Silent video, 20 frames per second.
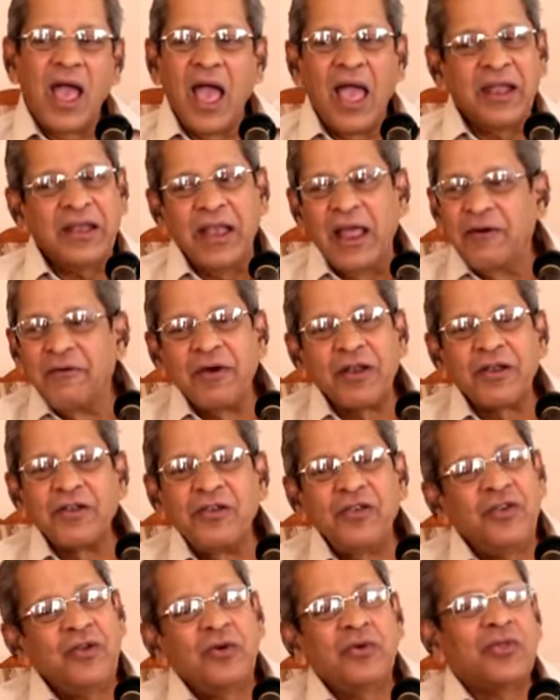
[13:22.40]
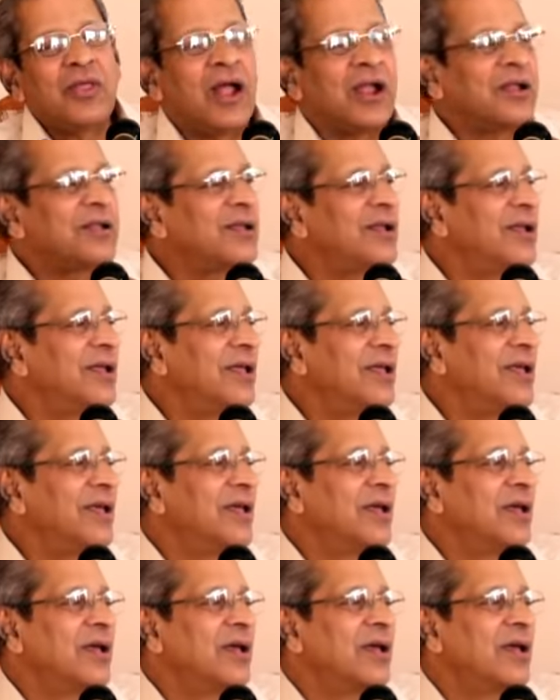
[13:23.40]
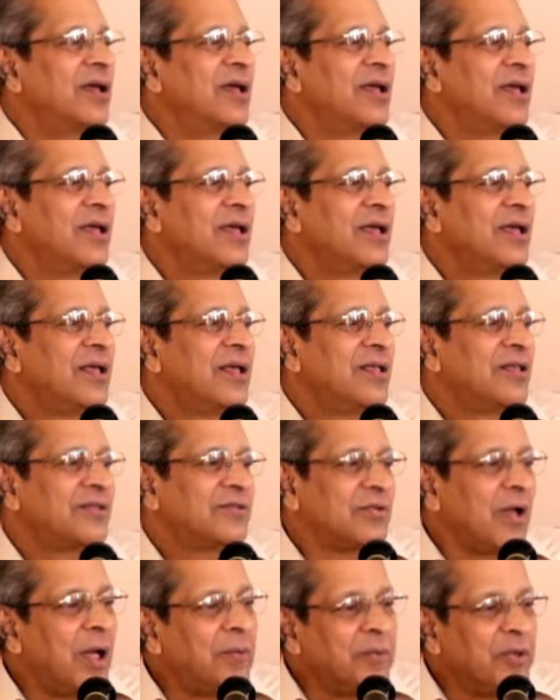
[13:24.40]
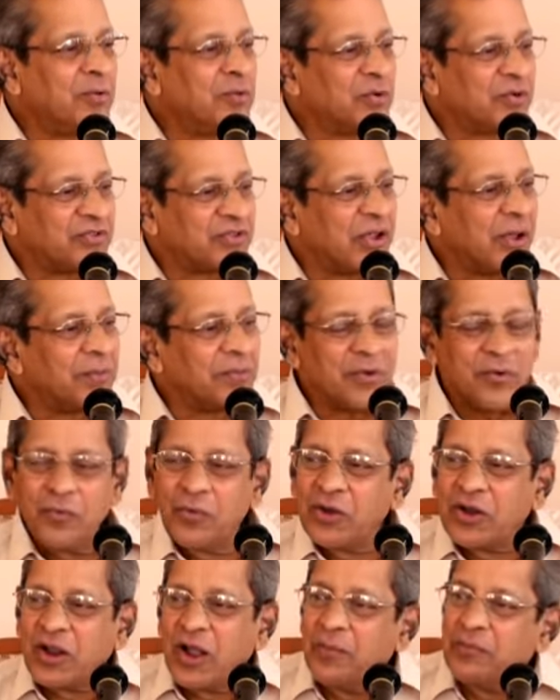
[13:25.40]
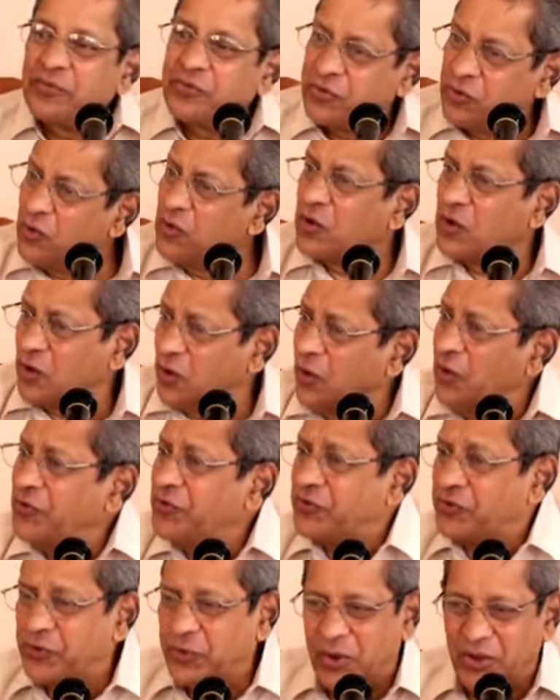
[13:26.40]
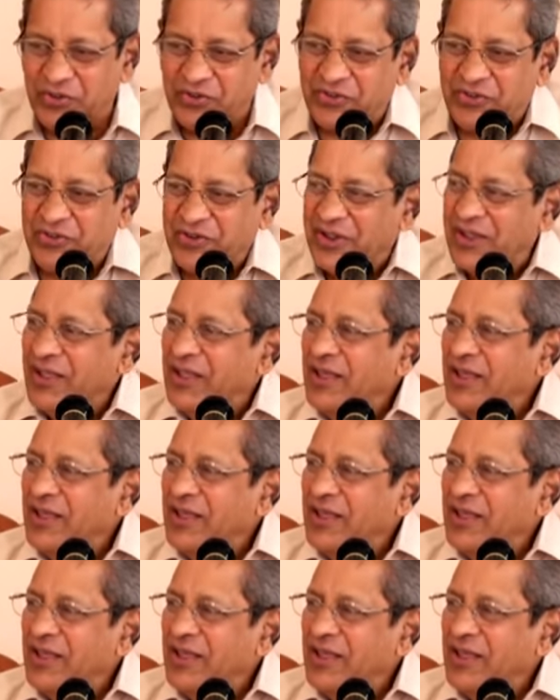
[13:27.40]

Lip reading: I never knew that Swami would come so close to us.